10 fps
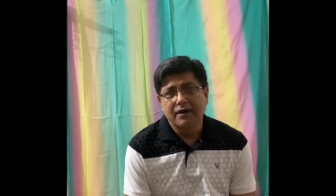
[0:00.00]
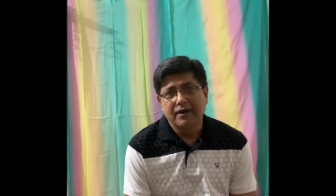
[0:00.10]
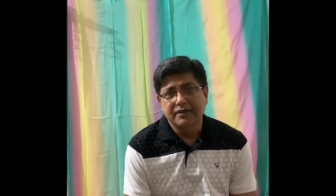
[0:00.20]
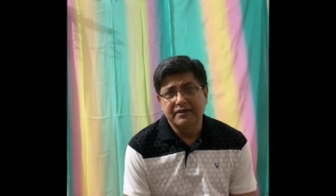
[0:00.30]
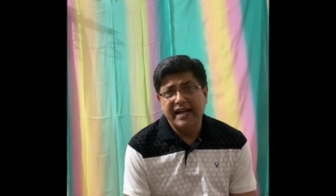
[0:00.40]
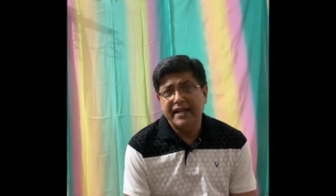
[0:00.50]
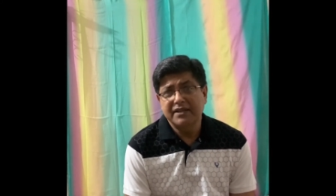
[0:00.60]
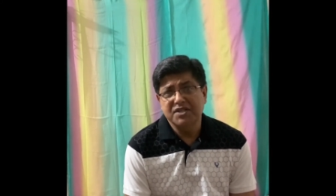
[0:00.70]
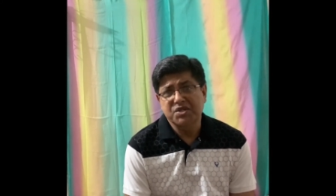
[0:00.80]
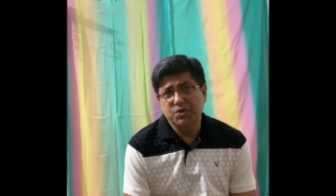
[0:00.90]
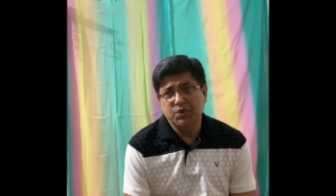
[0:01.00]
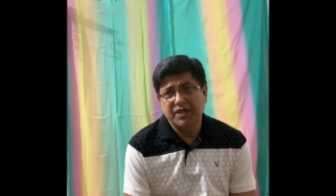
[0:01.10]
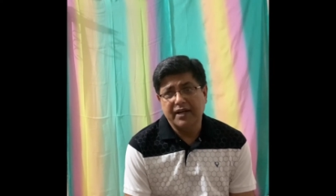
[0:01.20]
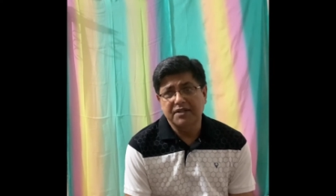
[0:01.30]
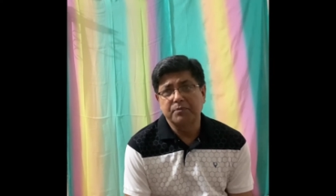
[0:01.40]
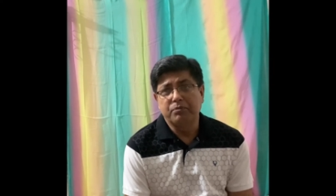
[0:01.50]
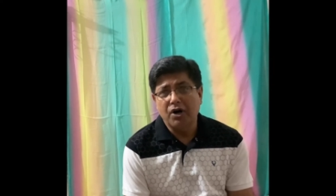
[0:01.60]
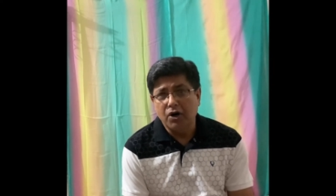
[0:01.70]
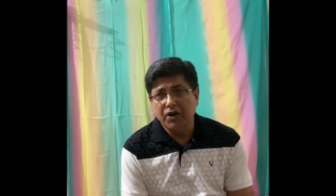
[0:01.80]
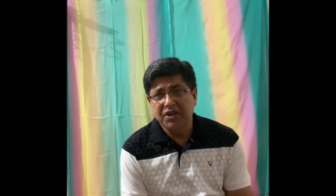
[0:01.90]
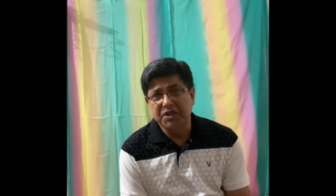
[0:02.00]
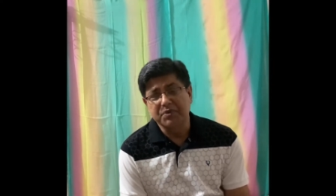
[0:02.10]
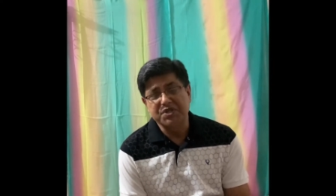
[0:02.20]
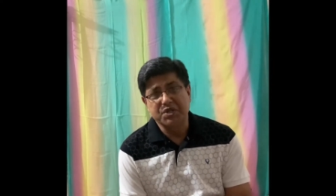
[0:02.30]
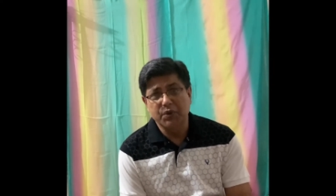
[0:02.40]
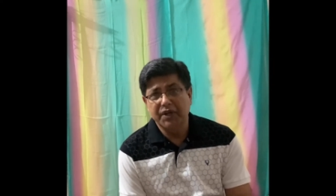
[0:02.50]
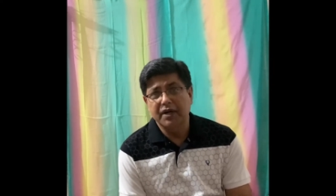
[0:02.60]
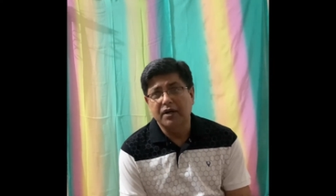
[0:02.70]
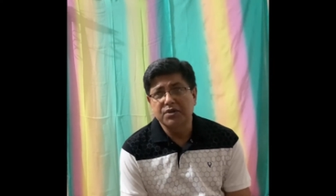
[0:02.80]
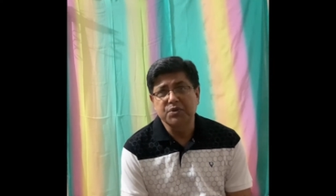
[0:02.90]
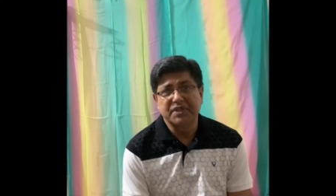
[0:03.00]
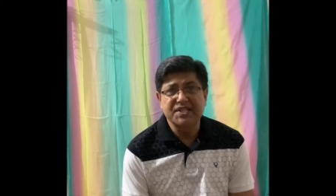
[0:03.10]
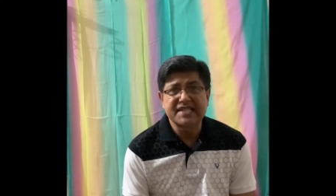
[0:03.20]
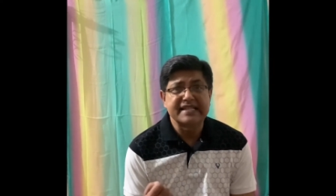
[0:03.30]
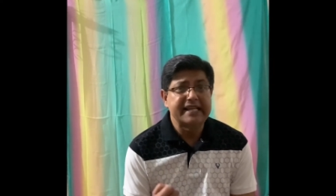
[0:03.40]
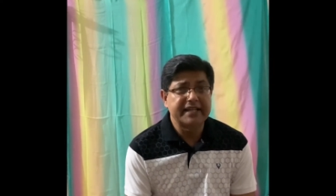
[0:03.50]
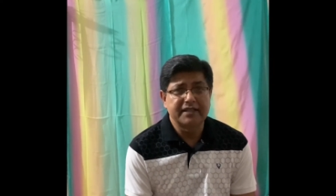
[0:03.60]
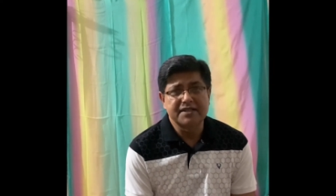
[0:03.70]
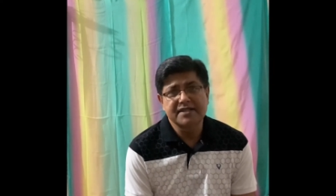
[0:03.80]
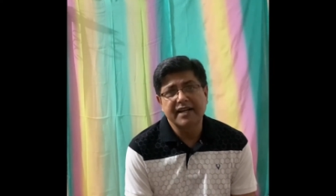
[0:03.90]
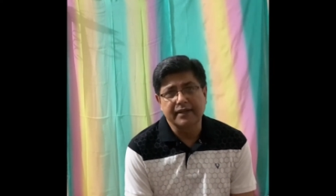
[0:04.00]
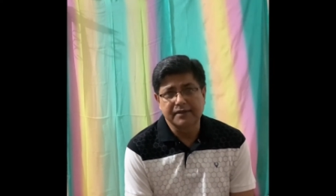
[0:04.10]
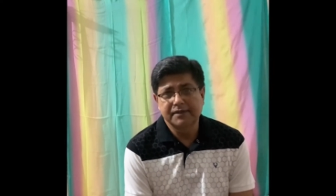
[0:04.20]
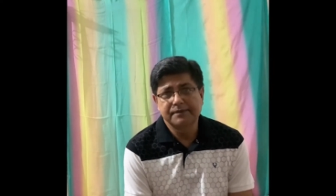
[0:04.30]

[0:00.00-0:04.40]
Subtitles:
Then they saw that the boy, he was going out with a sling in his hand.